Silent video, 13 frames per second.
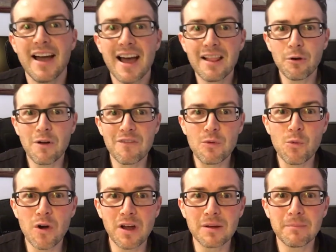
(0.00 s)
Hello
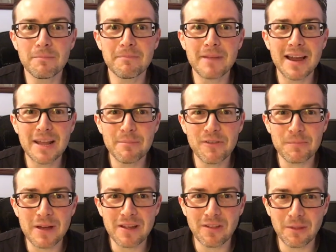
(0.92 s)
everyone, my name is
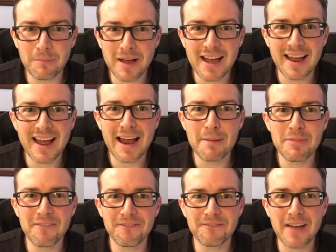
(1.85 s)
Michael Lamott. I am
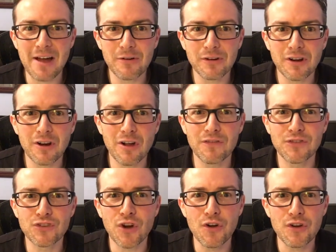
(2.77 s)
the founder of
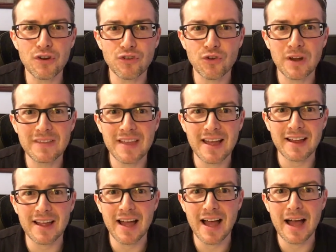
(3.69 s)

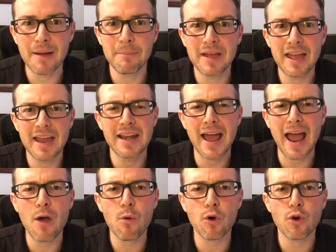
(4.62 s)
ChartYourTrade.com, and
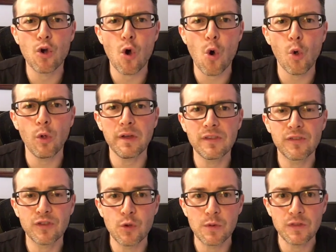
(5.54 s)
our goal
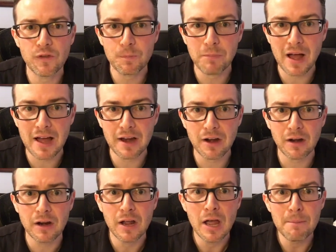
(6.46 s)
is to
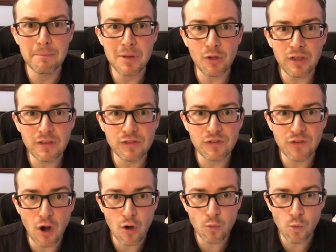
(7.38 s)
inspire millions of
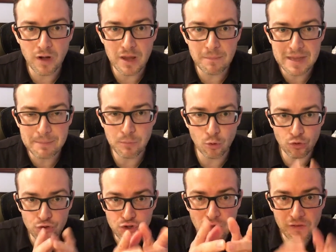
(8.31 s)
hardworking
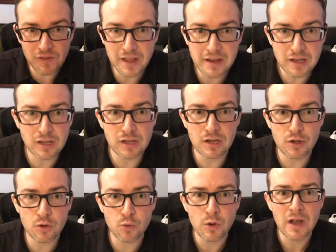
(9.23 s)
people just like
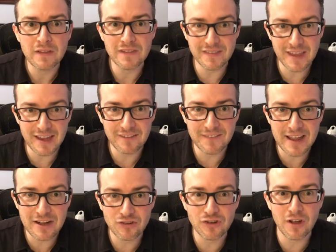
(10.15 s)
you to take
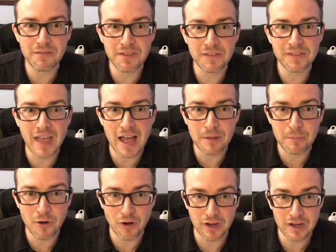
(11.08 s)
advantage of the stock
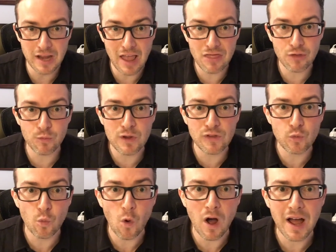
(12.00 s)
market. And the
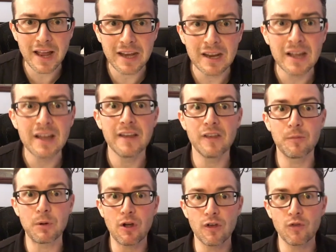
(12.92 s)
reason why is
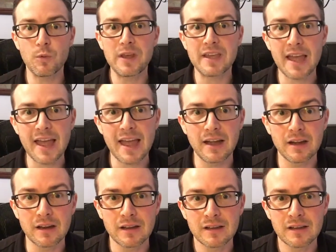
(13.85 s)
because we can.